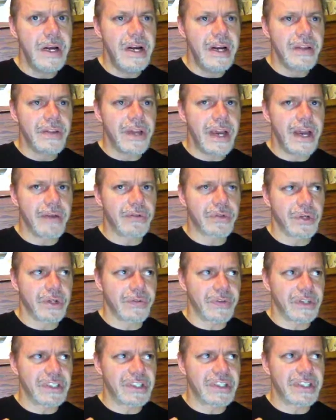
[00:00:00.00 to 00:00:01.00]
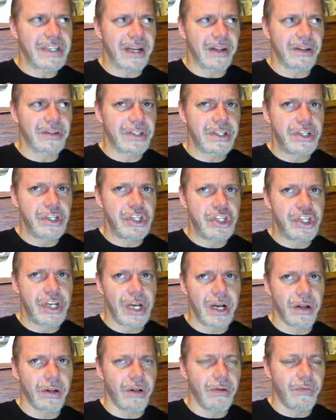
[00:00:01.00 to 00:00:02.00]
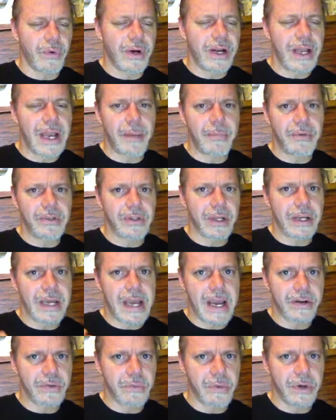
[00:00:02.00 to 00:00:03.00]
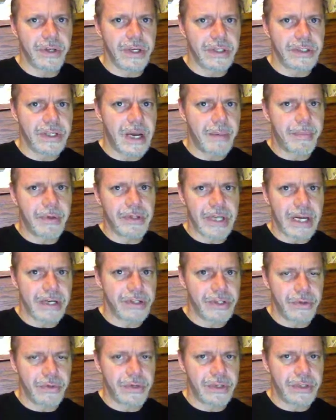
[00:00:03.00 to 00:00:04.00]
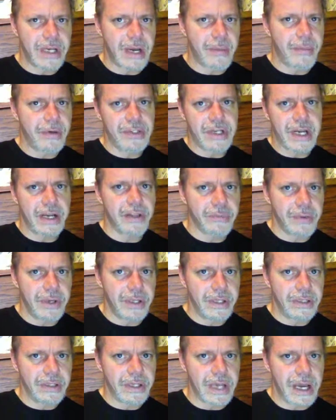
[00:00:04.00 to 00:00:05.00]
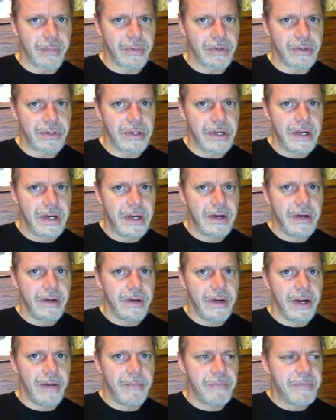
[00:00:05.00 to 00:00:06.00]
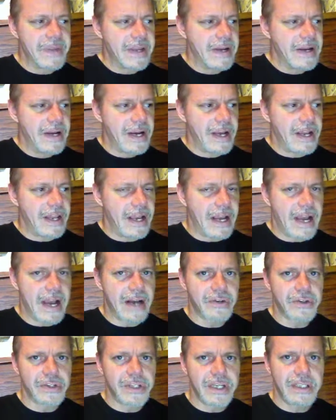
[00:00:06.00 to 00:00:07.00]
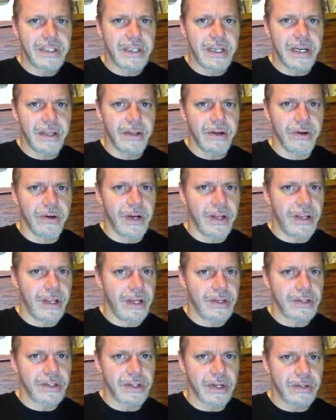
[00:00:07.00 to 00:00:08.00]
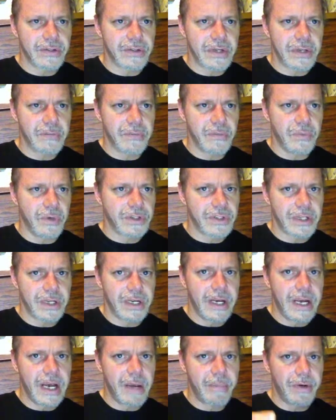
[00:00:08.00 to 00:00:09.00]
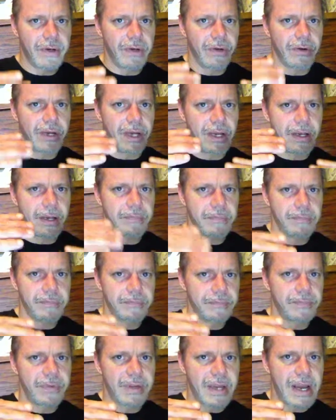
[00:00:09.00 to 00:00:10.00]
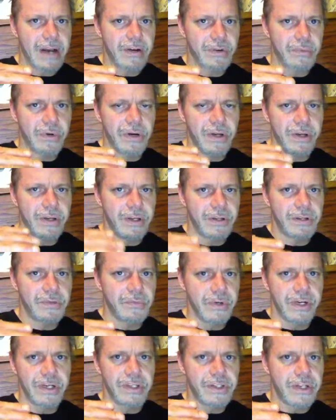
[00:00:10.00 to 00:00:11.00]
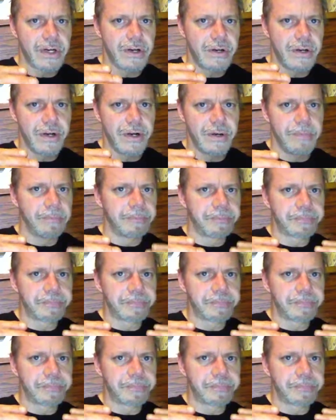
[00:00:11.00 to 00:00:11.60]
They have sort of a skeleton shell of what happens, like Act 1 this happens, Act 2 this happens, Act 3 this happens, right? And the actors get together and they discuss what's going to happen. Okay, Act 1, we're going to start here.